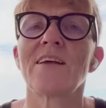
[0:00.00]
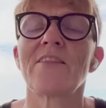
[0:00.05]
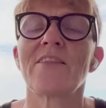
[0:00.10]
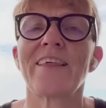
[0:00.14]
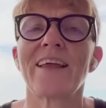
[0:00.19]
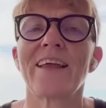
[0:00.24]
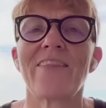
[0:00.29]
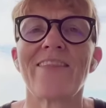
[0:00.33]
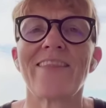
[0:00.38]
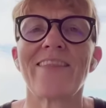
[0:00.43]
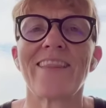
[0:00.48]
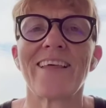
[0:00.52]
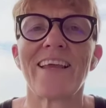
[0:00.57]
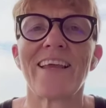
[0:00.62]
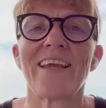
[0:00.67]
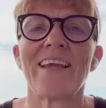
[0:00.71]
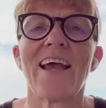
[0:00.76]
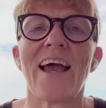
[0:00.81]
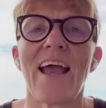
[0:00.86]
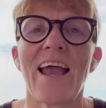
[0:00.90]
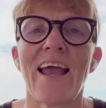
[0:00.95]
than
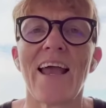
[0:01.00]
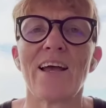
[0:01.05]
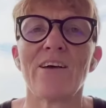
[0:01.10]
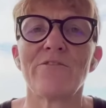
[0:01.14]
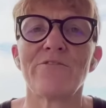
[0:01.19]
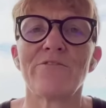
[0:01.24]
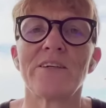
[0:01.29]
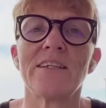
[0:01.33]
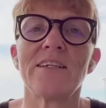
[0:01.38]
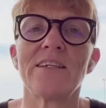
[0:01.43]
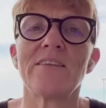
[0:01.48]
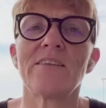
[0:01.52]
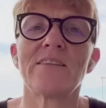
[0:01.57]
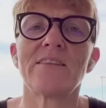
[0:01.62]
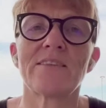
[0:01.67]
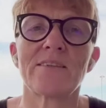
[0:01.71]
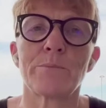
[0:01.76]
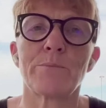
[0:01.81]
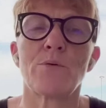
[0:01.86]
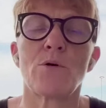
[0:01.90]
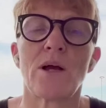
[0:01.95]
they have in